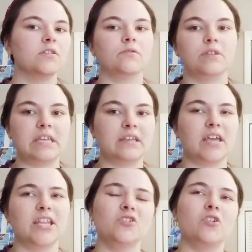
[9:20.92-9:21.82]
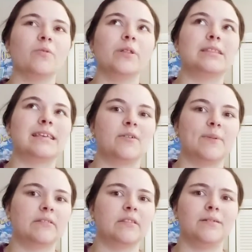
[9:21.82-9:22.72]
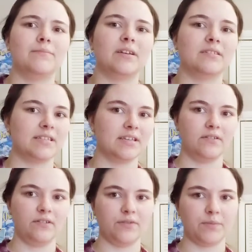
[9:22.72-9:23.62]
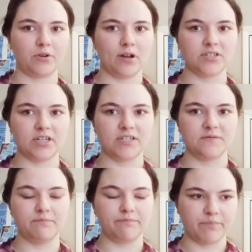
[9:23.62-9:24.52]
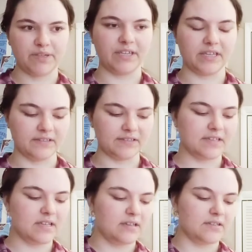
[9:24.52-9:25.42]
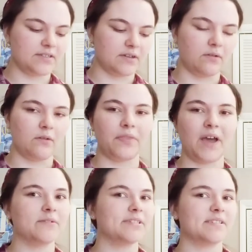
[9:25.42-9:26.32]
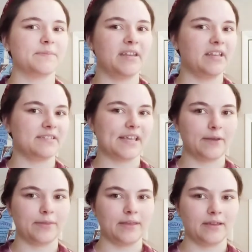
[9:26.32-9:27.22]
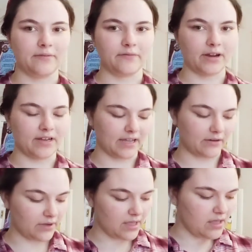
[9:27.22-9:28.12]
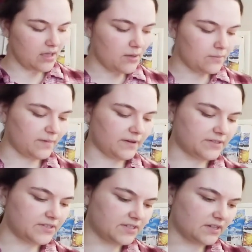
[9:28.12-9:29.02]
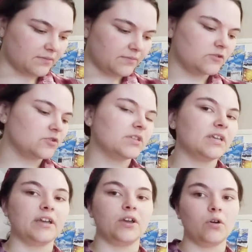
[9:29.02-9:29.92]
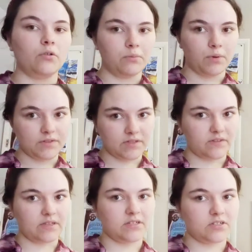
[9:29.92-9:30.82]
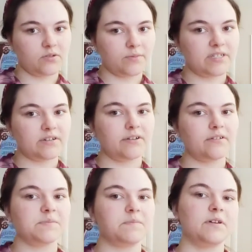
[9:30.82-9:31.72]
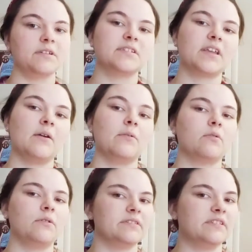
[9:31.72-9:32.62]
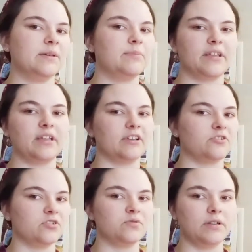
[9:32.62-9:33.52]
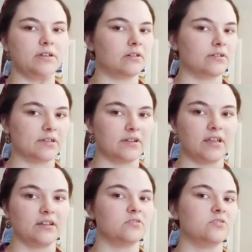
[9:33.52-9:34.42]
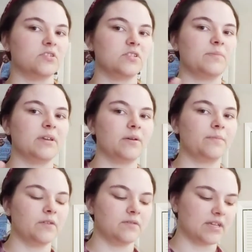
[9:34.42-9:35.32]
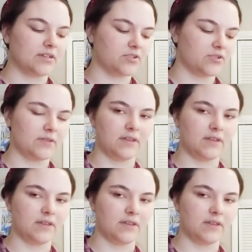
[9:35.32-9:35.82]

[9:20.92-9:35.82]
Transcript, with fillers: you'll need, and you don't really think about them until the project begins. So that was as many as I could think of right now, but usually I own most of the additional materials, but I would always keep like an extra $20 on hand just to pick up those extra